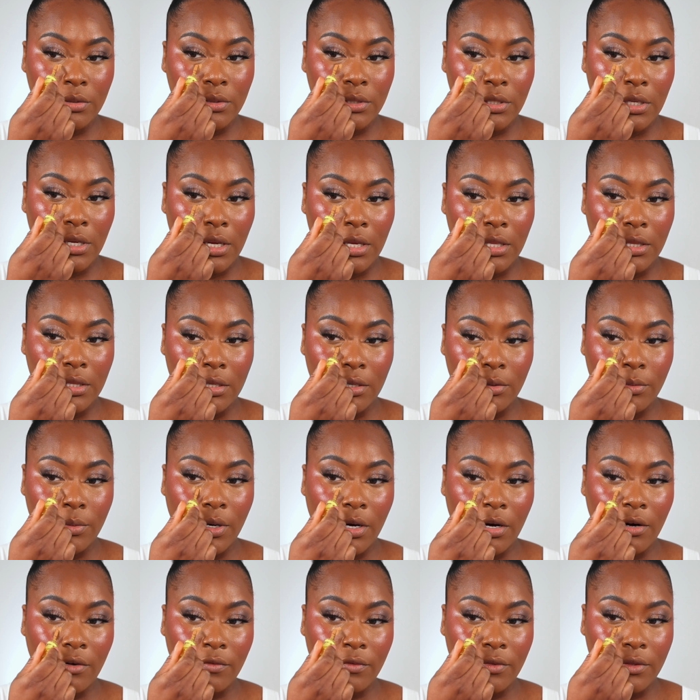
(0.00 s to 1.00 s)
using a little bit
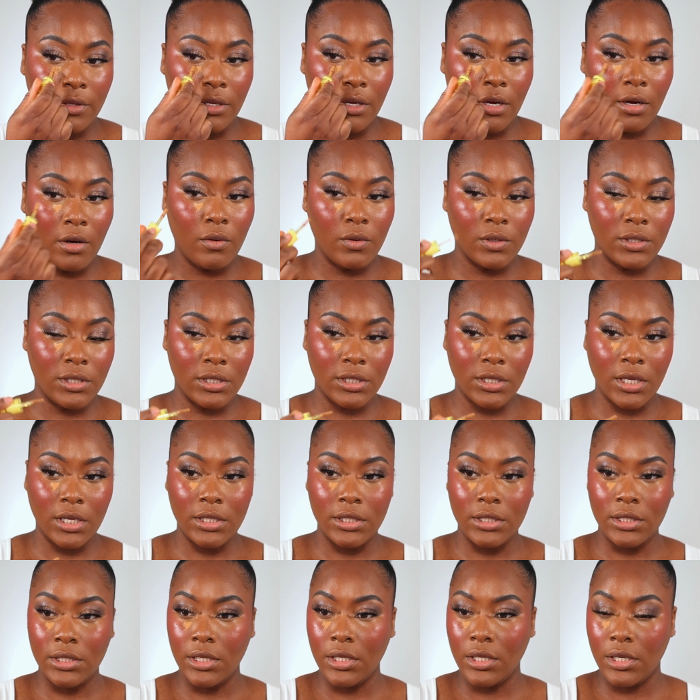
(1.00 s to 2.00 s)
of the Kosas
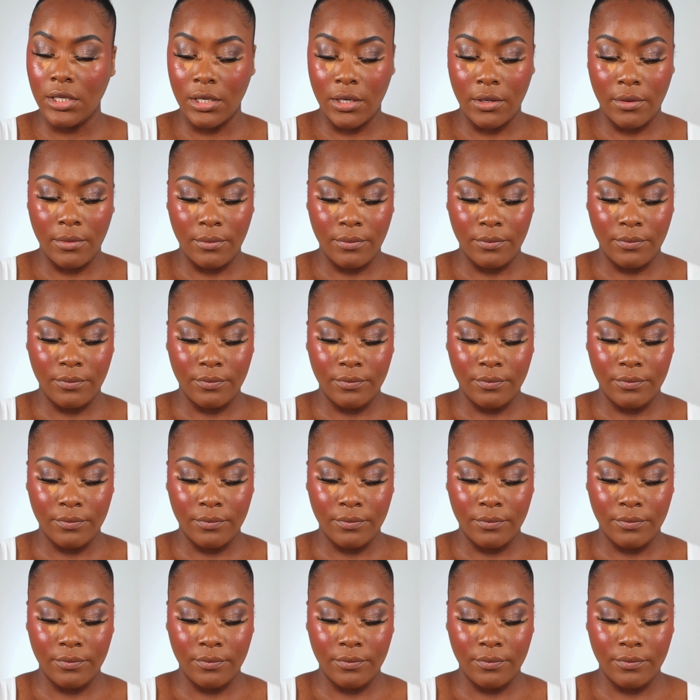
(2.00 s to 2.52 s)
concealer.